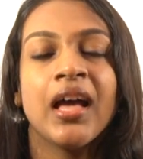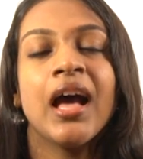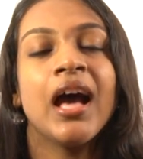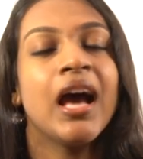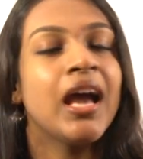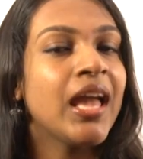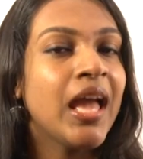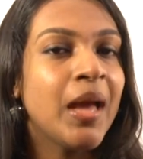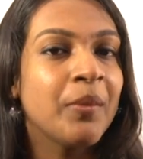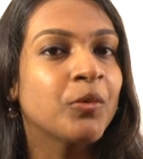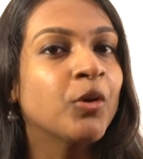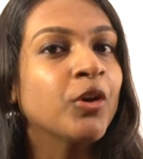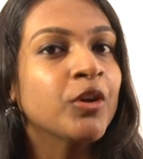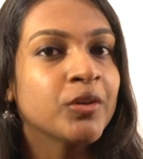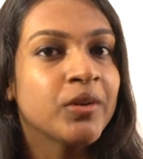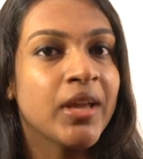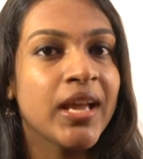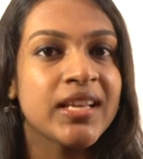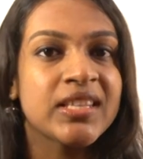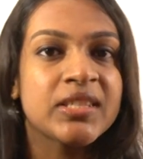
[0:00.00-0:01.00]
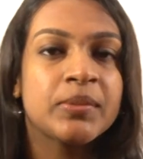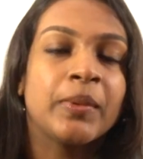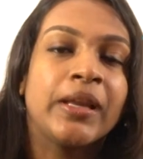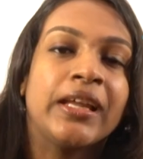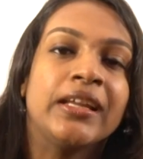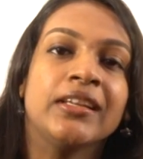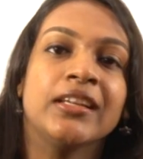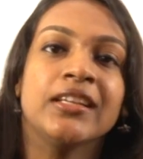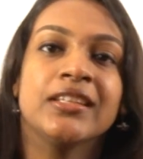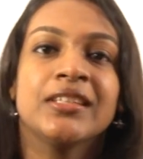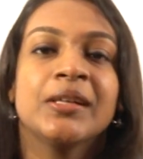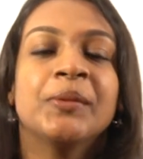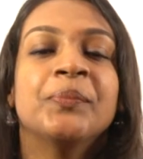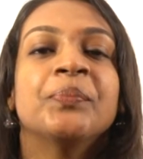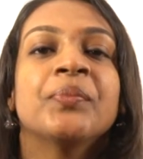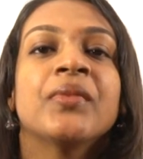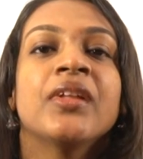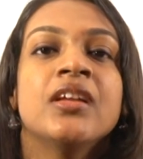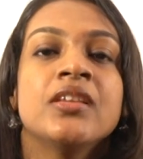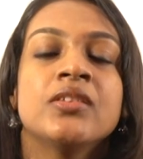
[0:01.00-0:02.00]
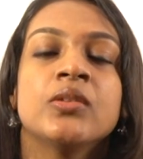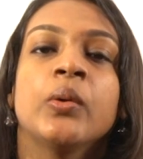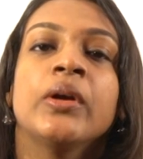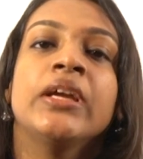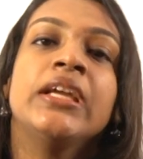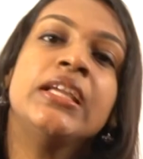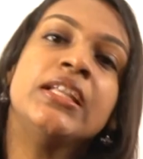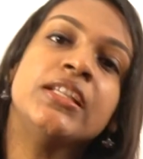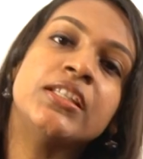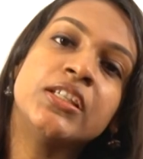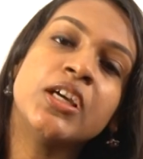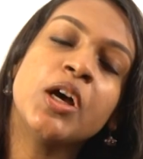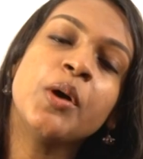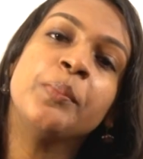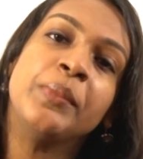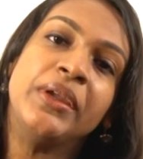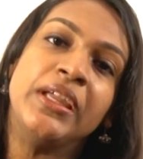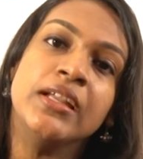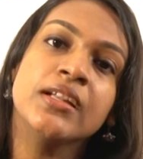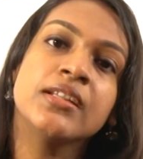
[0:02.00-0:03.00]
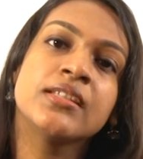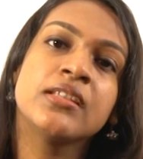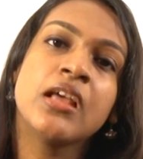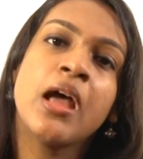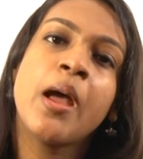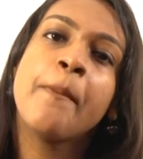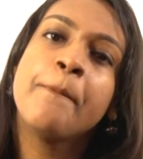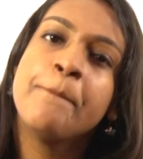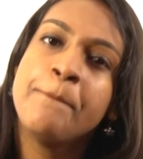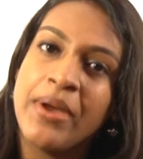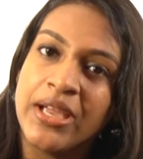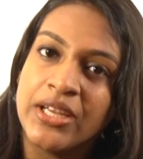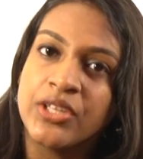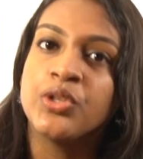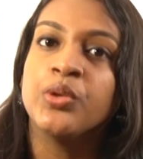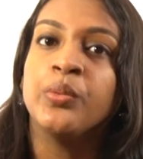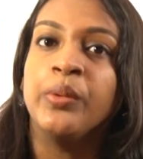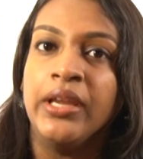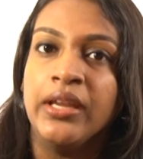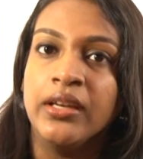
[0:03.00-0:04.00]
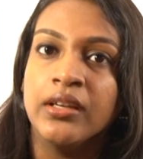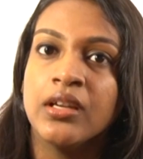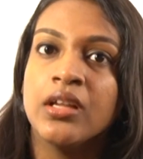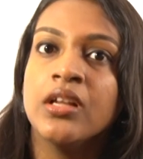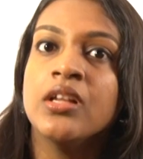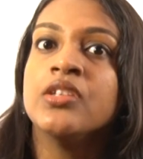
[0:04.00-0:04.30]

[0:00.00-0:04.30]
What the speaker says: I am going to explain it. So inter means between.